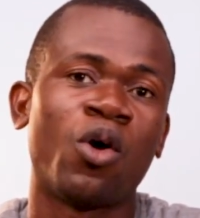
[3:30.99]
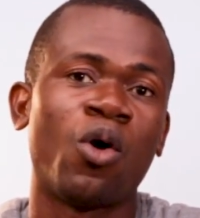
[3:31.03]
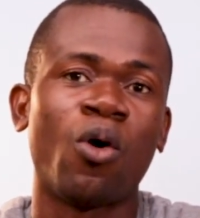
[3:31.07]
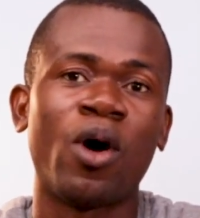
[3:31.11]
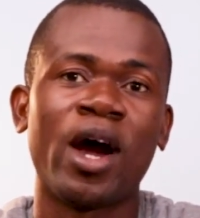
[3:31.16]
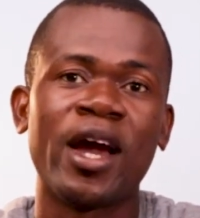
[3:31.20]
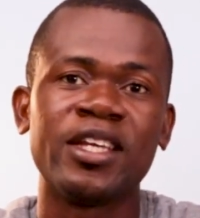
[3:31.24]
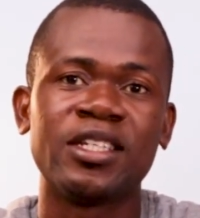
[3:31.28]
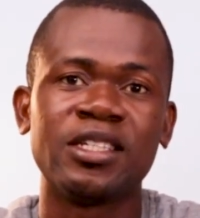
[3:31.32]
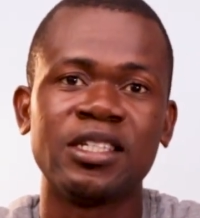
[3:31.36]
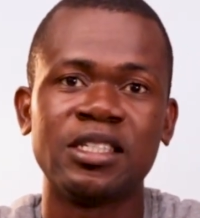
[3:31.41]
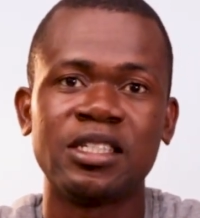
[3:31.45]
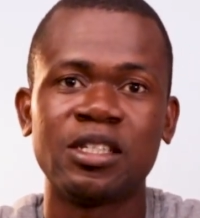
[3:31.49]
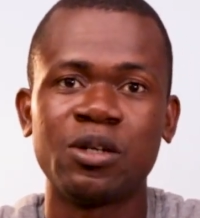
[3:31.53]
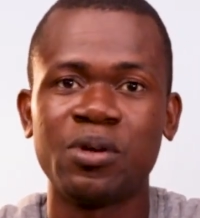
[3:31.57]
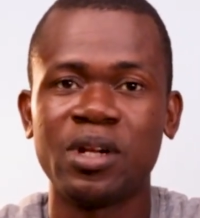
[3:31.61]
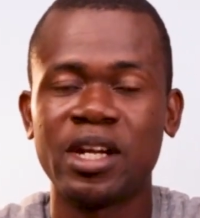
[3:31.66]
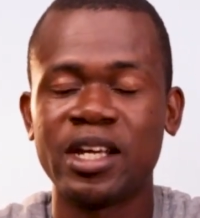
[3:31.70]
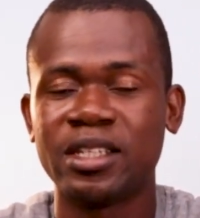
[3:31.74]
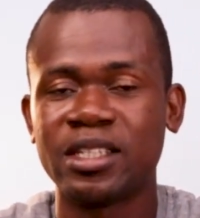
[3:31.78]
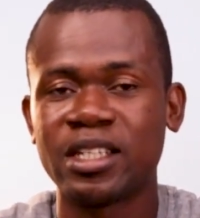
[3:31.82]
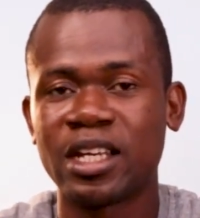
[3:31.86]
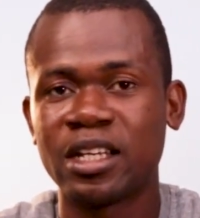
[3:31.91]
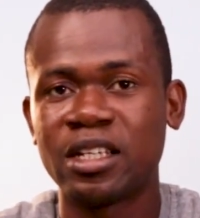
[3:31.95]
or ICT
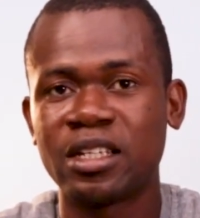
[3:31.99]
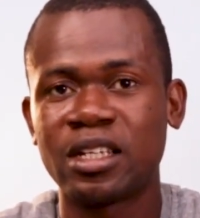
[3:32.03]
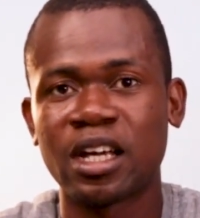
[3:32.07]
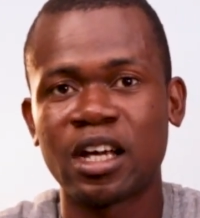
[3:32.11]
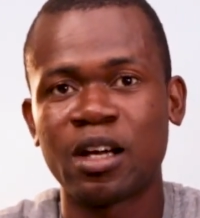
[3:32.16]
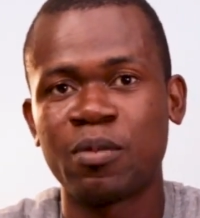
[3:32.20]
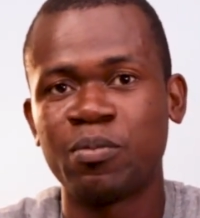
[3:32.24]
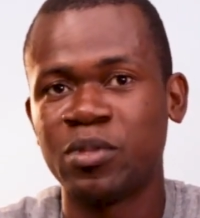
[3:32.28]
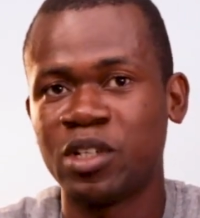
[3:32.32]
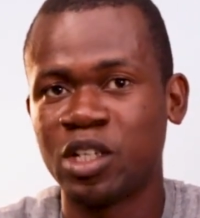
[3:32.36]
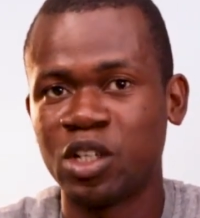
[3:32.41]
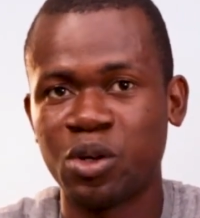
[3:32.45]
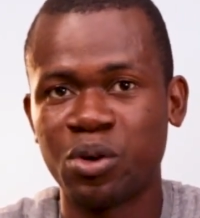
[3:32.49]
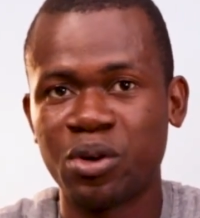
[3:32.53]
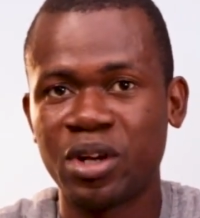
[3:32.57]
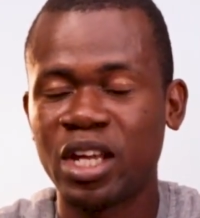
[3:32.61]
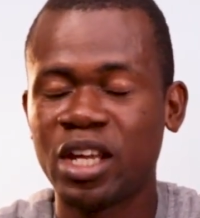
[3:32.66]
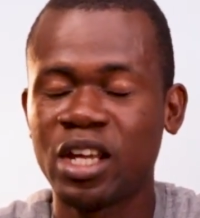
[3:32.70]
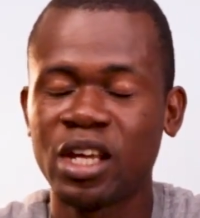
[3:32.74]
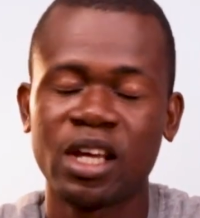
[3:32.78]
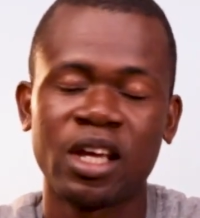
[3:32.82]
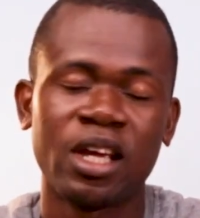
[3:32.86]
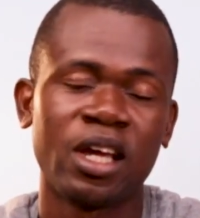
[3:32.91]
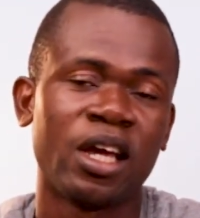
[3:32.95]
related
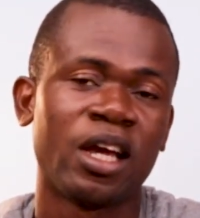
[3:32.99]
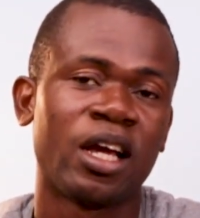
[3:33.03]
degree,